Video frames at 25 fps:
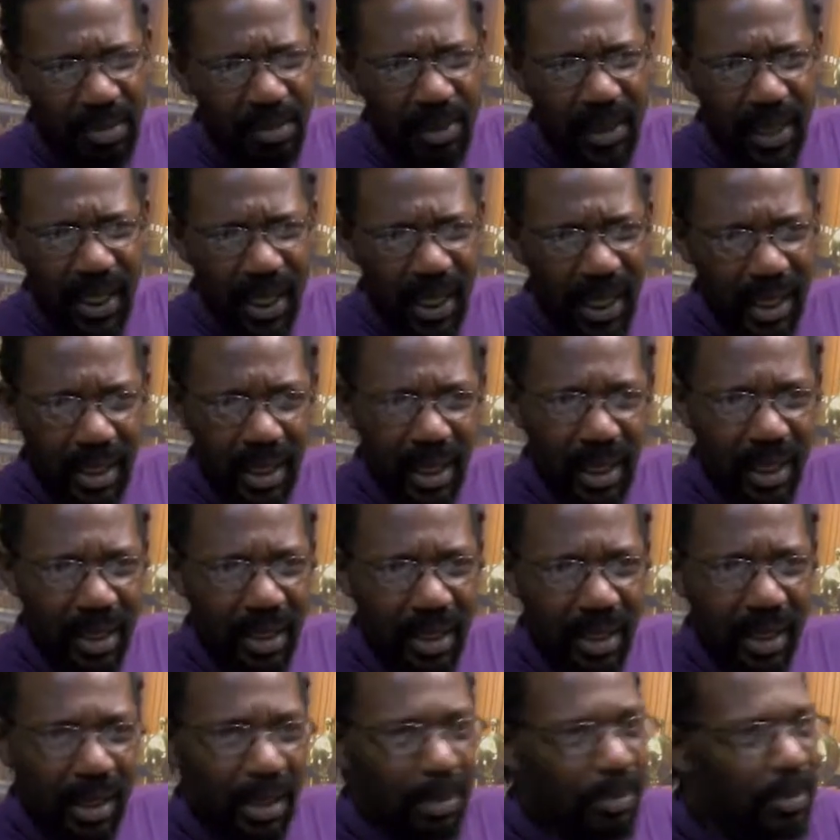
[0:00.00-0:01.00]
playing
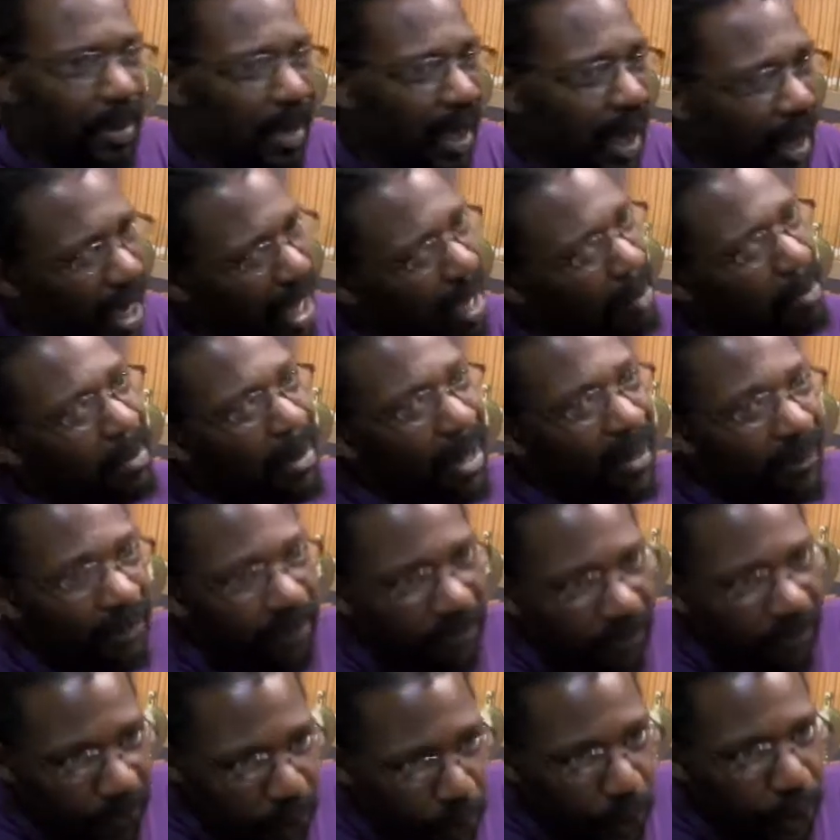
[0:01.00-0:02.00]
D&D, but I got my
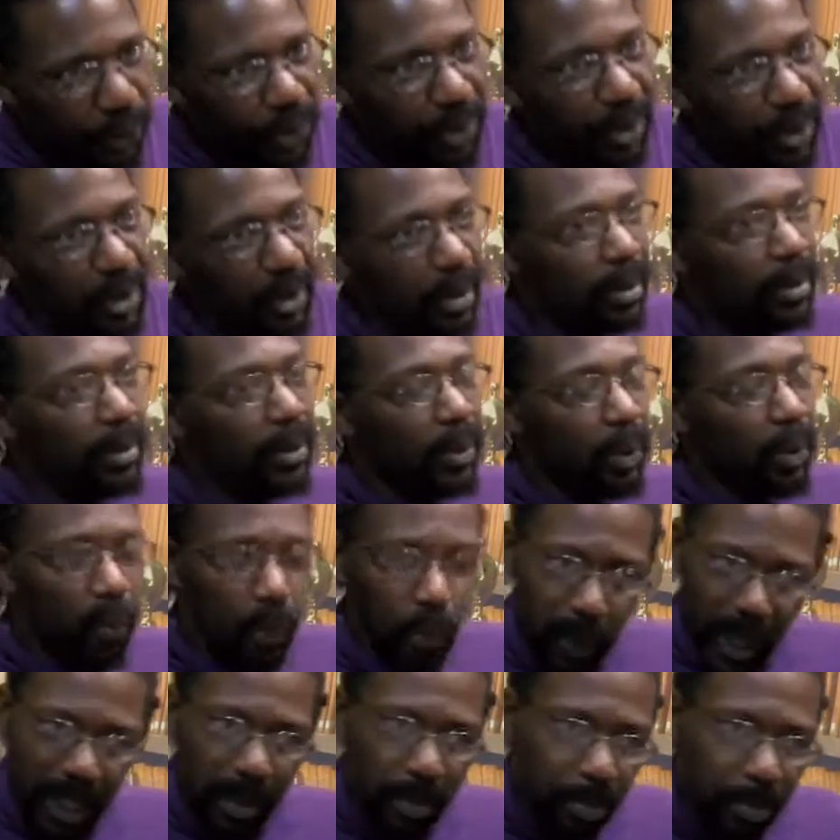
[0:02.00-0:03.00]
first
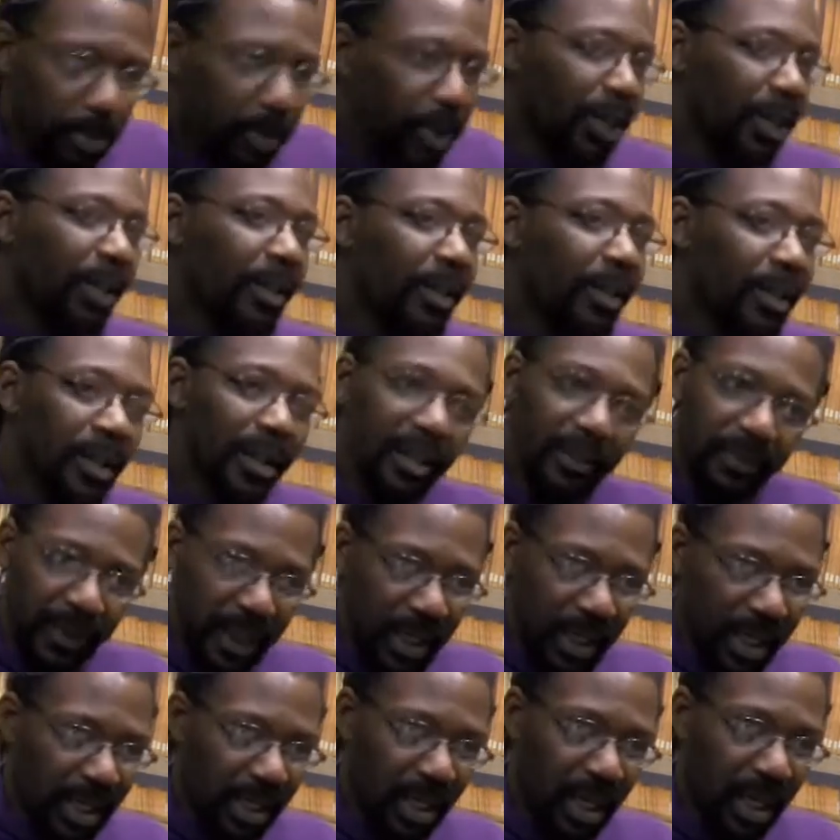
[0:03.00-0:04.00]
red book of
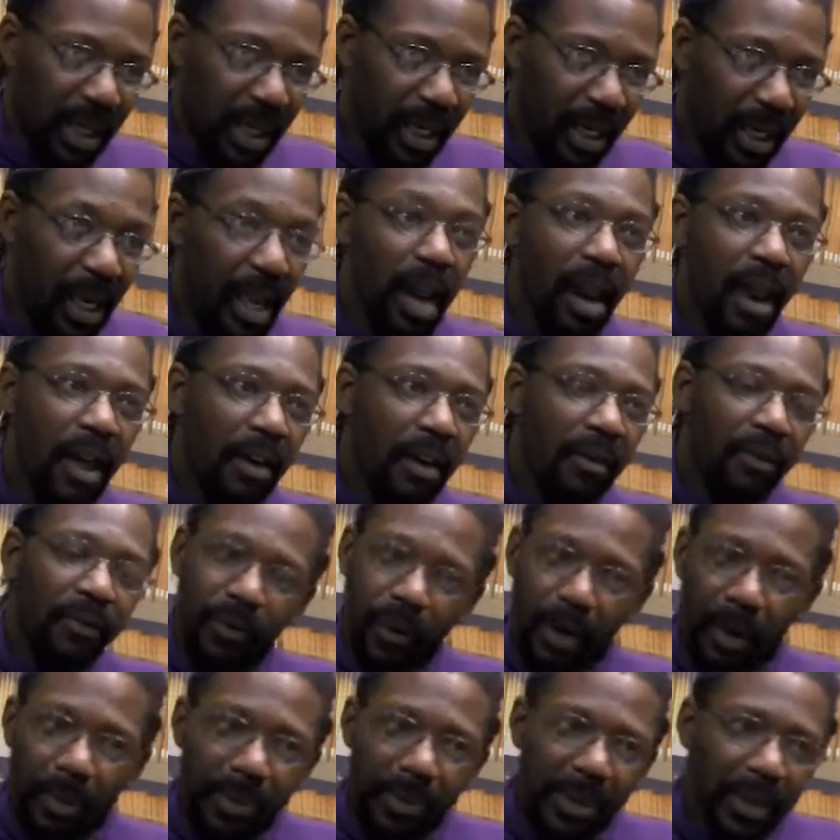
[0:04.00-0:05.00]
D&D
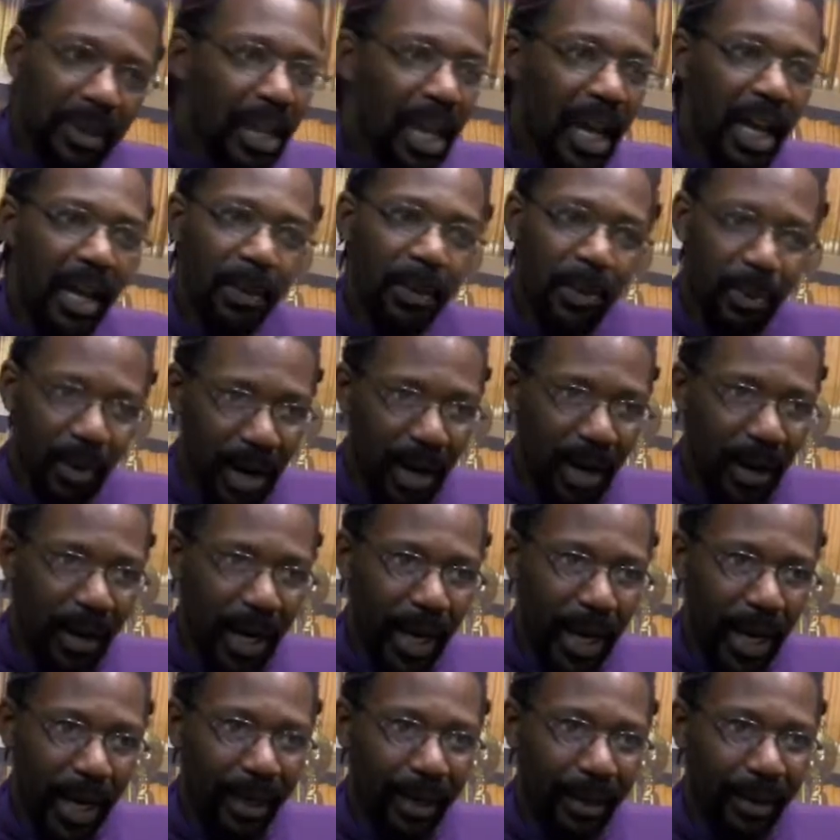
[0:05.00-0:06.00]
from the
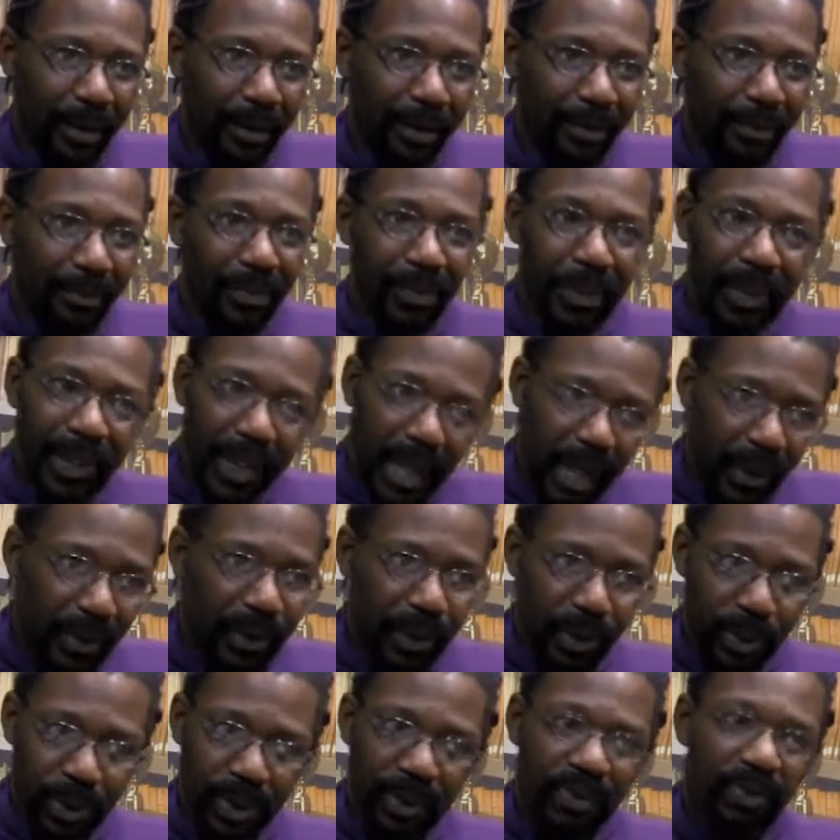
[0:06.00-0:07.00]
library down the
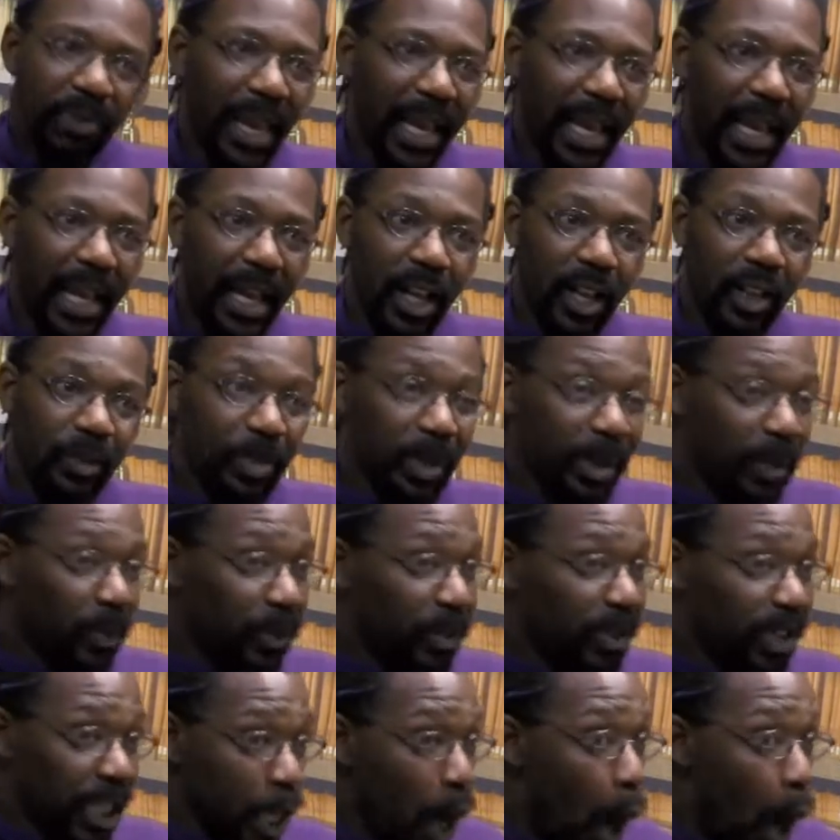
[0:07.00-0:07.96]
street from my house, but it was the